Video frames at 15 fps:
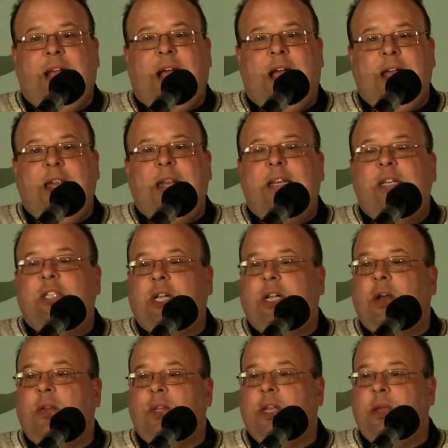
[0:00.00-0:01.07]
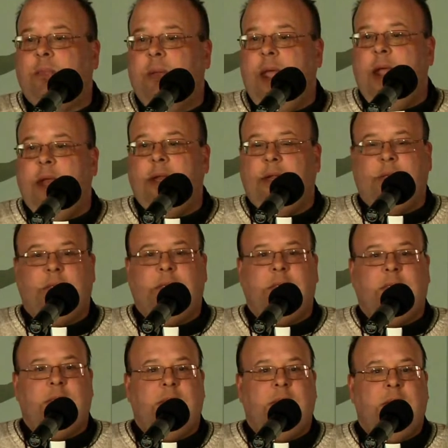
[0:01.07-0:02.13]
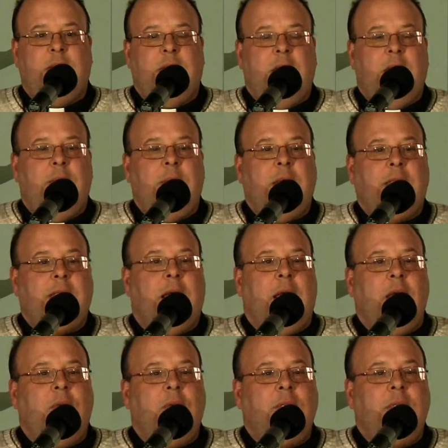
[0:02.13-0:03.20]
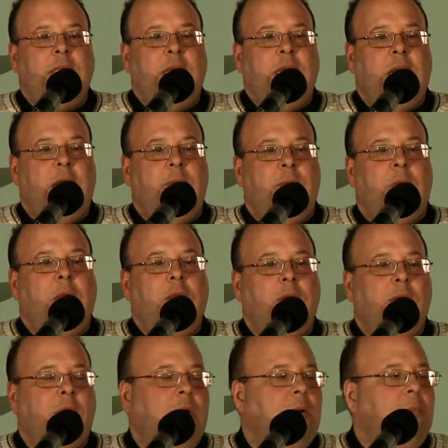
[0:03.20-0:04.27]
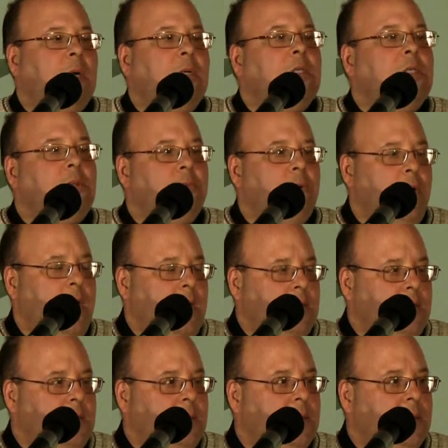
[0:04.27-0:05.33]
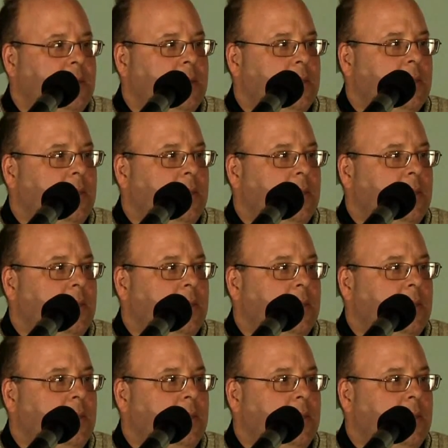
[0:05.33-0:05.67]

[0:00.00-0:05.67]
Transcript: I need to check out the companions because I don't see a brotherhood amongst your priests,